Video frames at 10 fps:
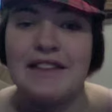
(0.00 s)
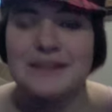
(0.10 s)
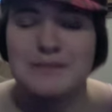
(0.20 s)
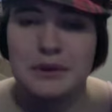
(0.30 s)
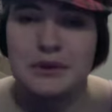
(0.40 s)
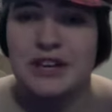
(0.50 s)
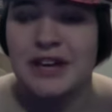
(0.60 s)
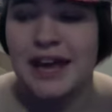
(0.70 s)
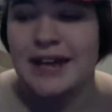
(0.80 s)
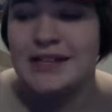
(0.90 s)
some of those
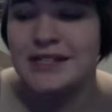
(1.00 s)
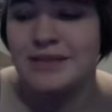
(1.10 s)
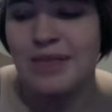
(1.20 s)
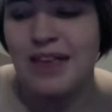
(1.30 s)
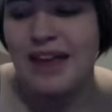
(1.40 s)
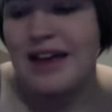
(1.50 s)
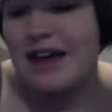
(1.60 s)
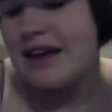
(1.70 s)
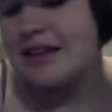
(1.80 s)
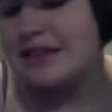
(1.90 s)
on hand.
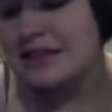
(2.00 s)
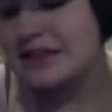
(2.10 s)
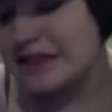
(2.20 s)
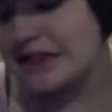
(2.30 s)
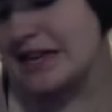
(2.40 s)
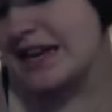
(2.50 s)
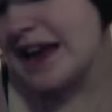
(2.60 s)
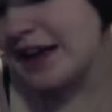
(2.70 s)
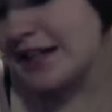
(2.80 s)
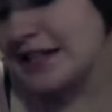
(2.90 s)
The
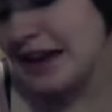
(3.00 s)
next